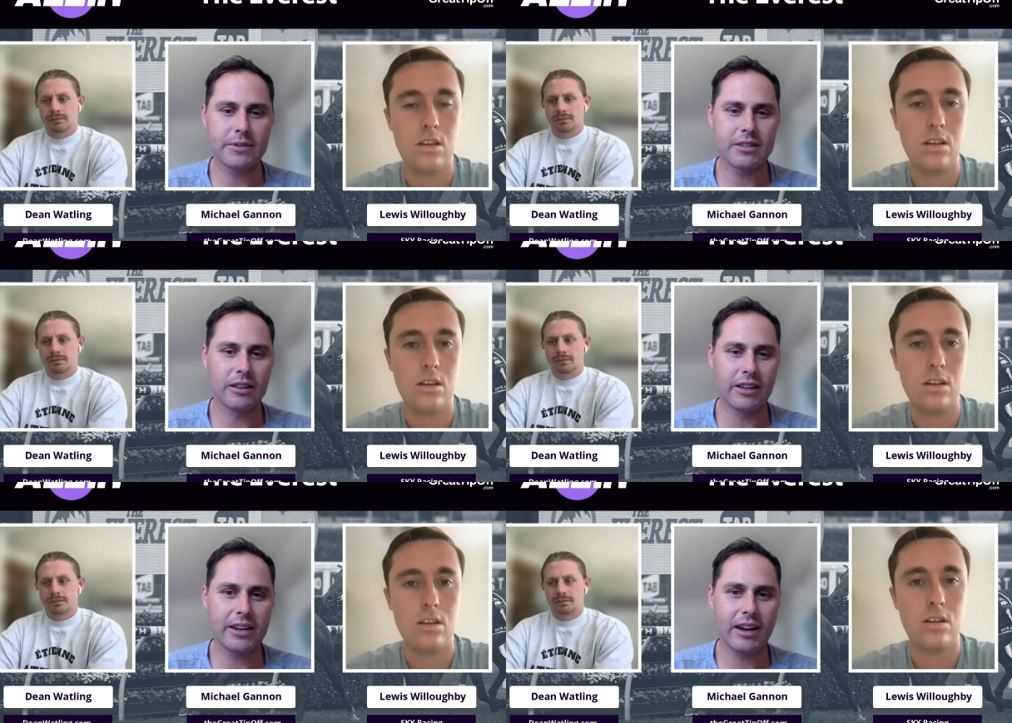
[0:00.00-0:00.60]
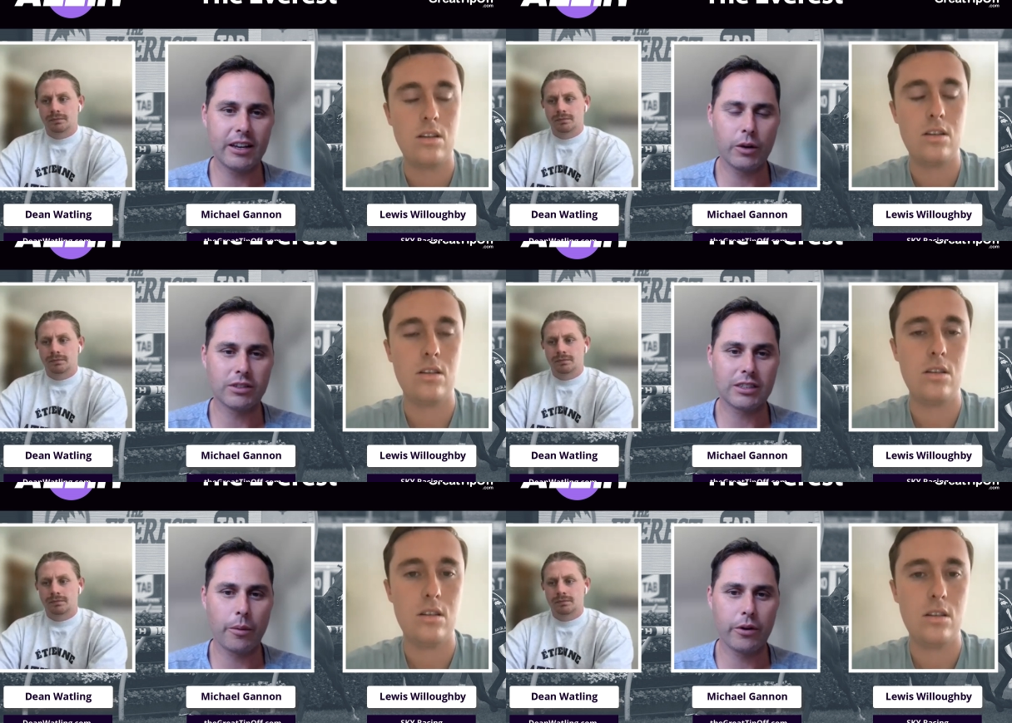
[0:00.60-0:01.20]
Speaker 1: up to the leader.
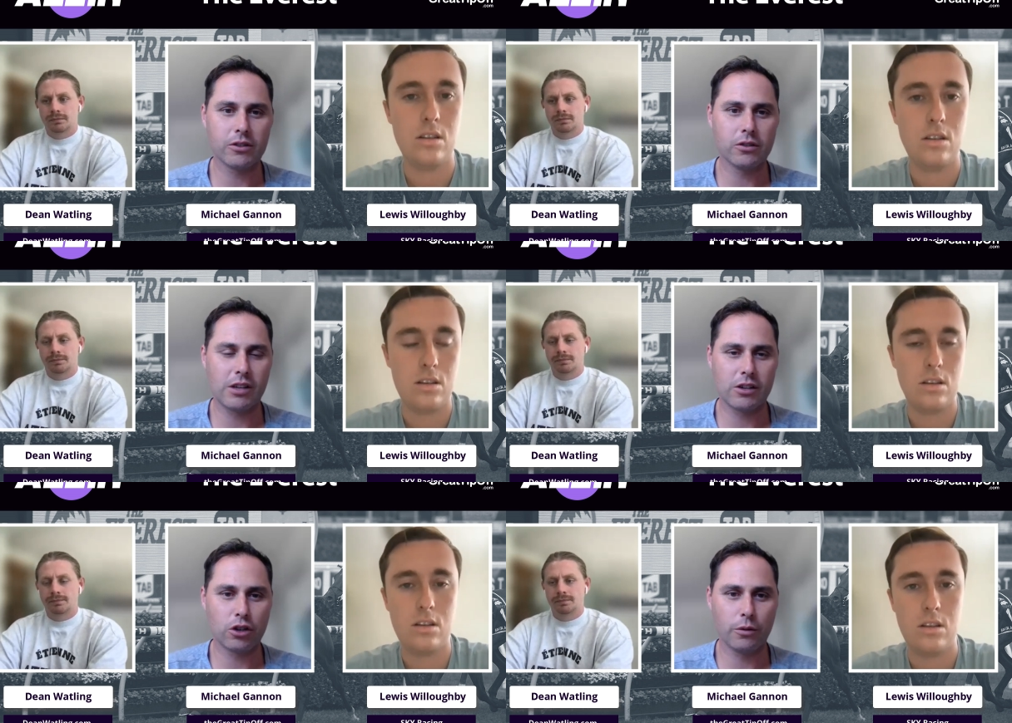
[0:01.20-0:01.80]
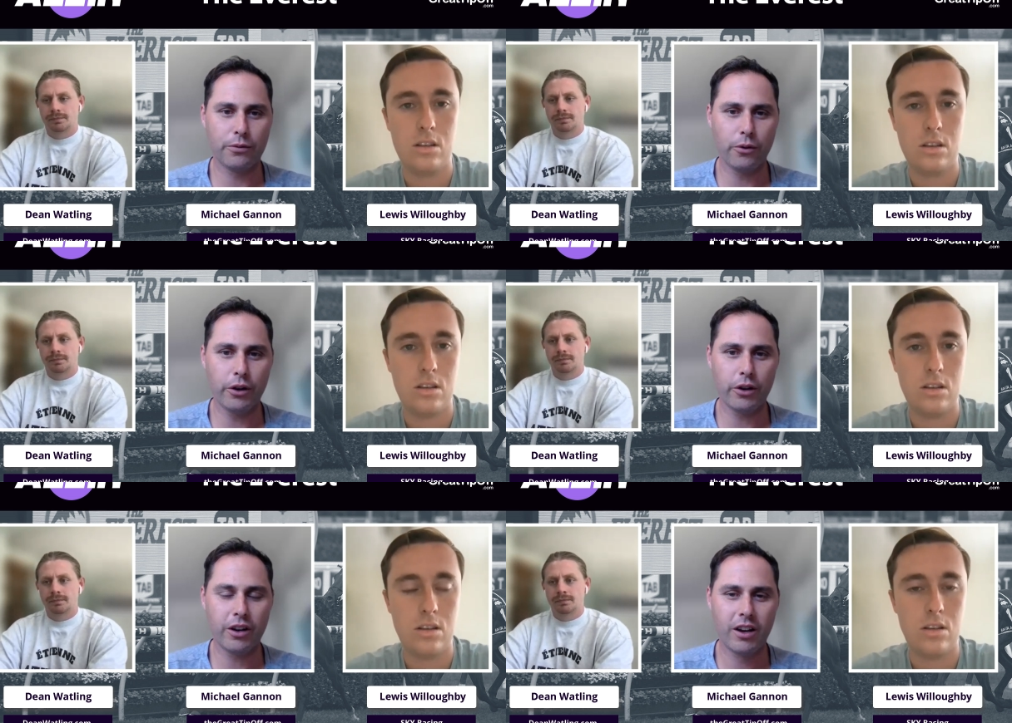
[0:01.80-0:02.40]
You want someone else to do that job
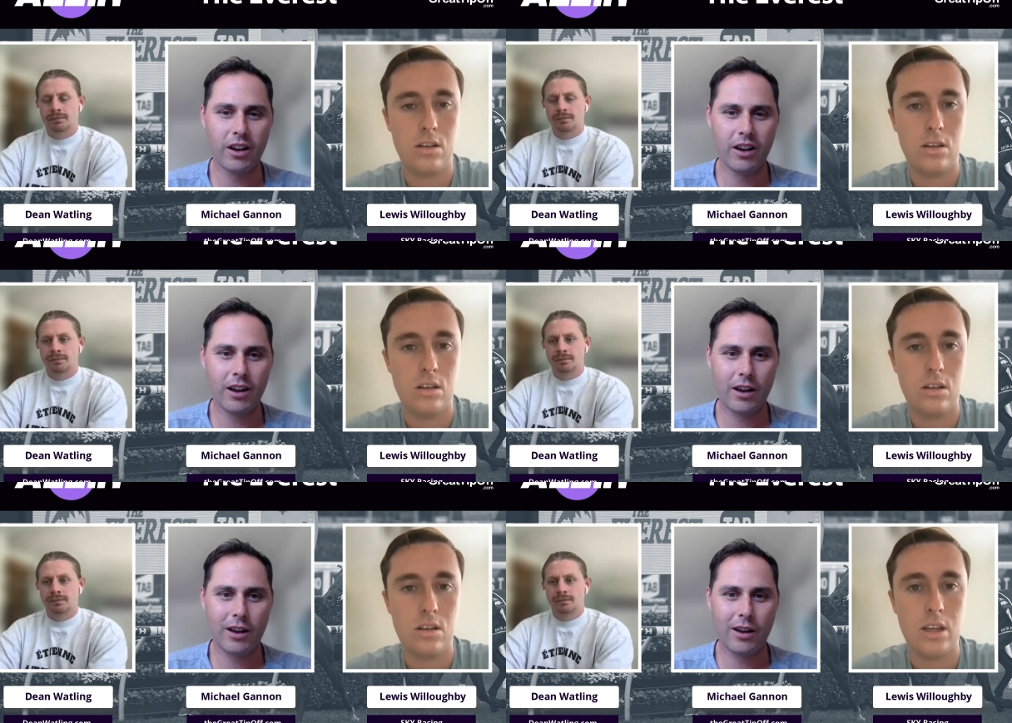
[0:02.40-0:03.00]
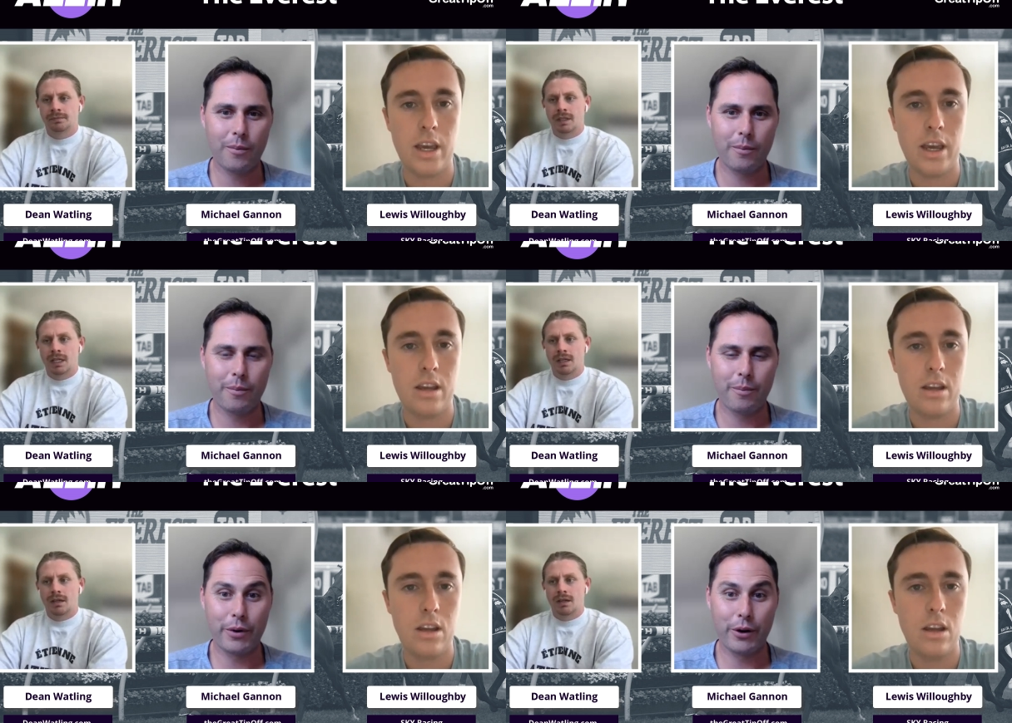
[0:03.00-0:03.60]
for you.
Speaker 2: Yeah,
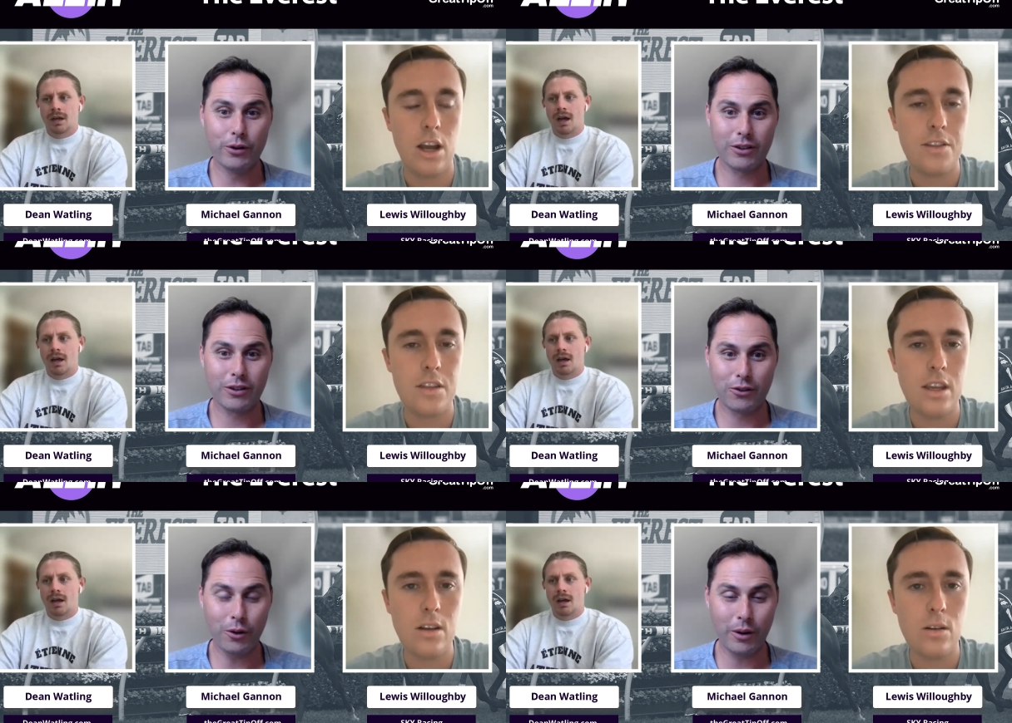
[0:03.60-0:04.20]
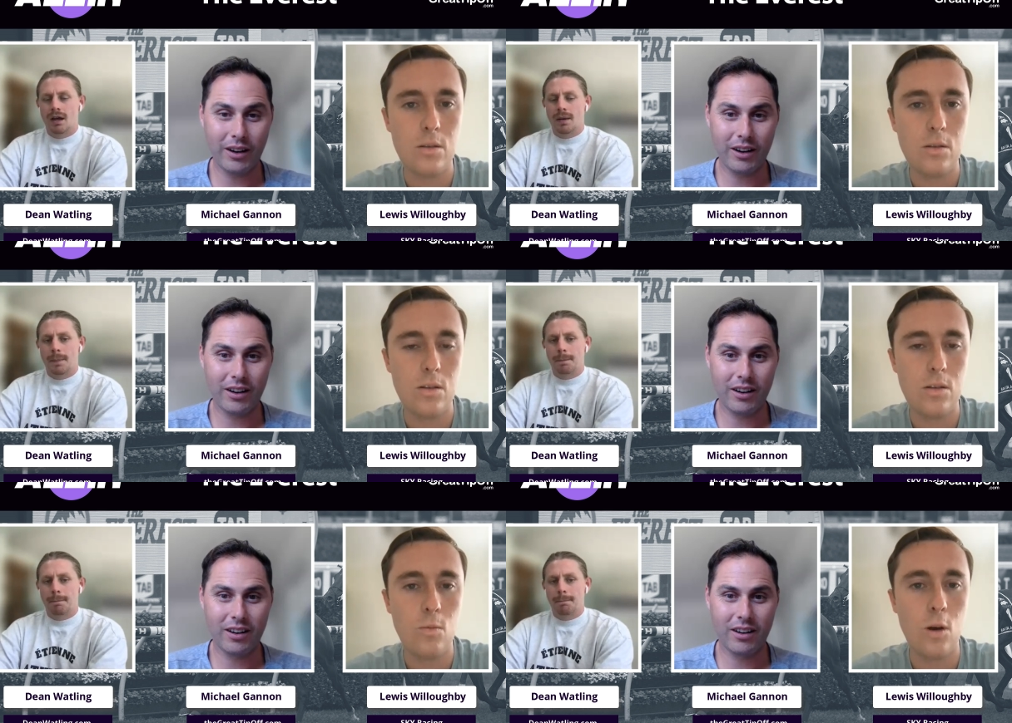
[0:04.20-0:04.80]
but who's going to do it?
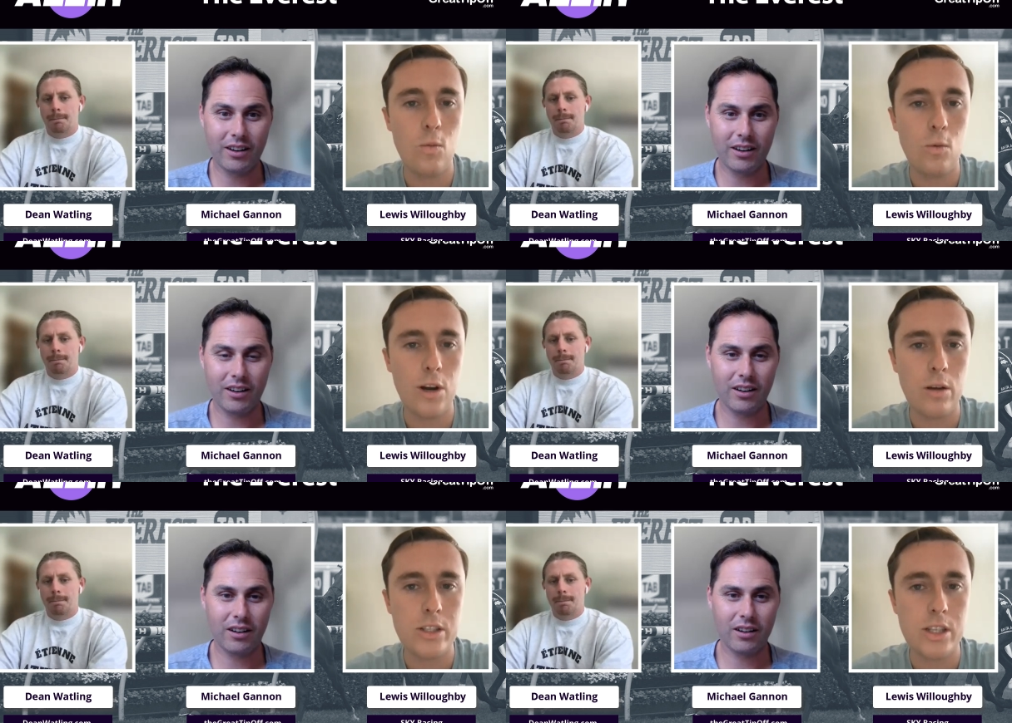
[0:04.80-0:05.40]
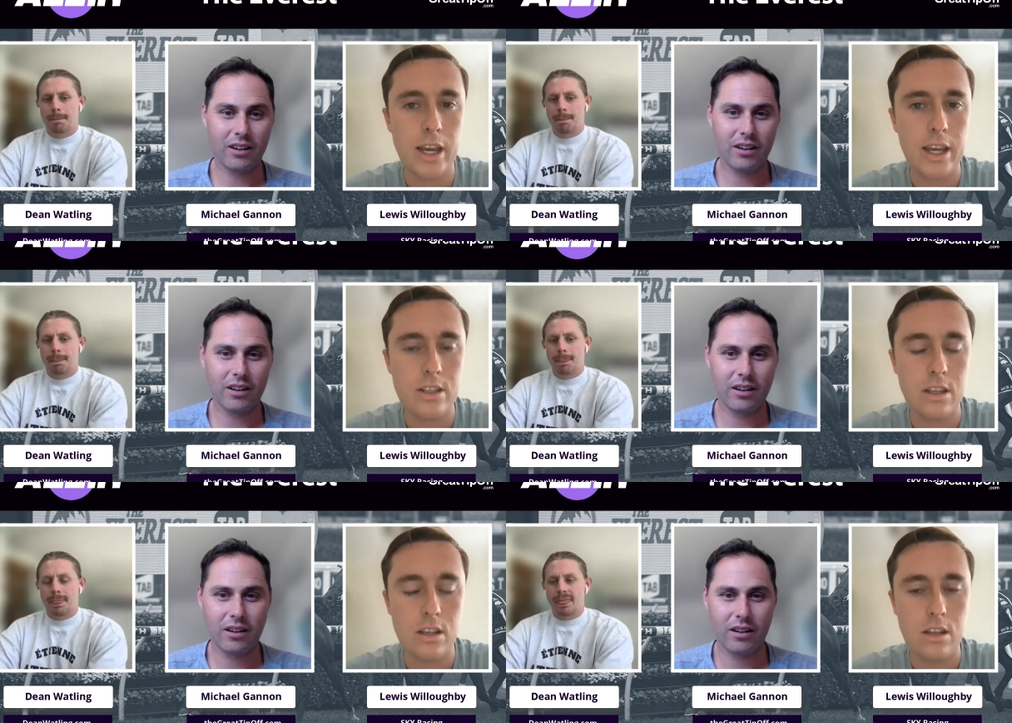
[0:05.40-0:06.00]
What What I would say is
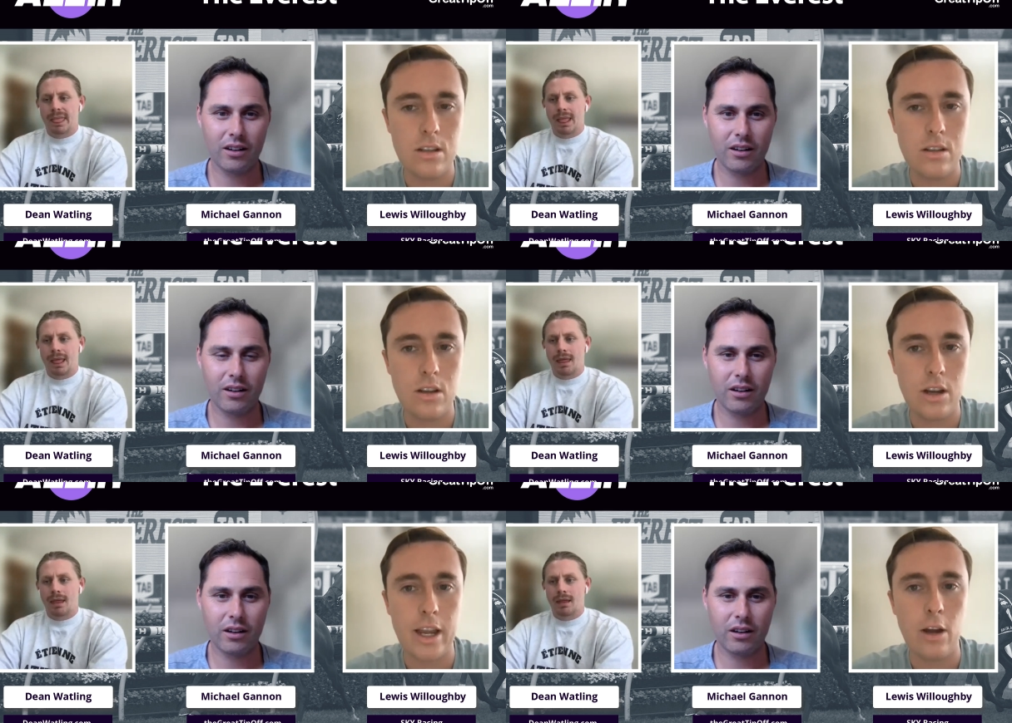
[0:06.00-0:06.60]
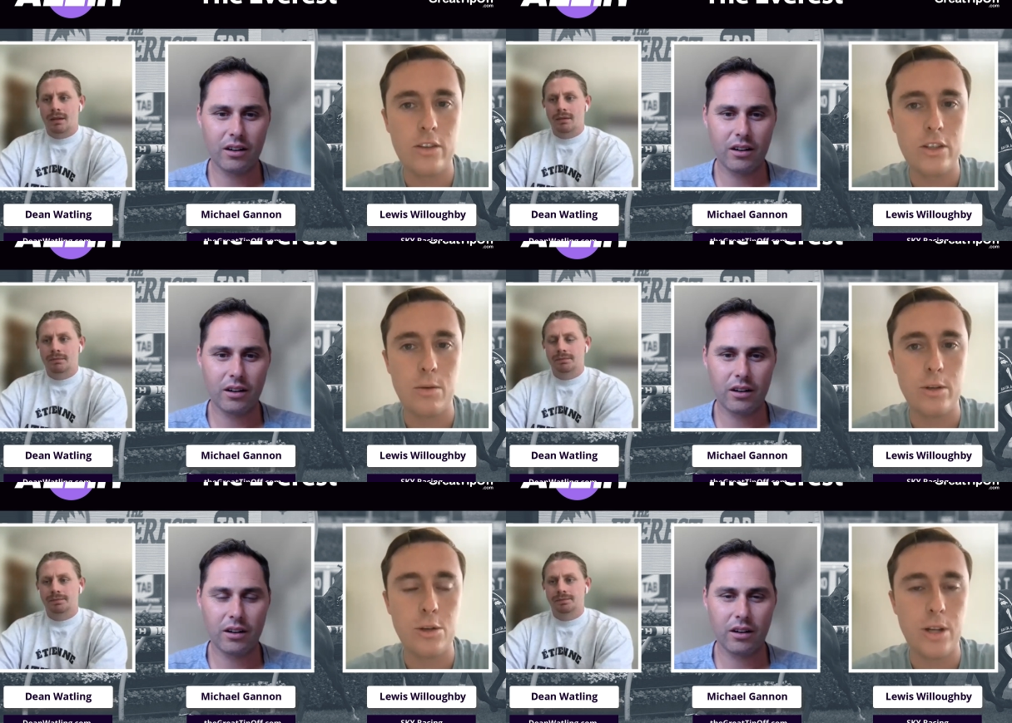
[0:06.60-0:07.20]
that okay, obviously
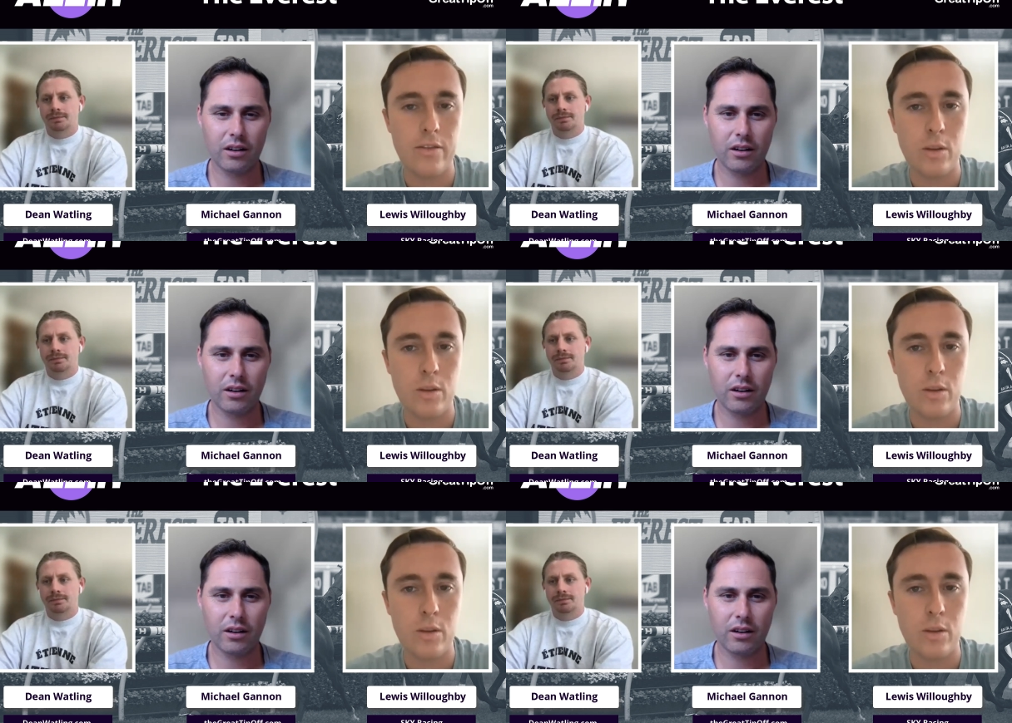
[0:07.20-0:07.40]
we should have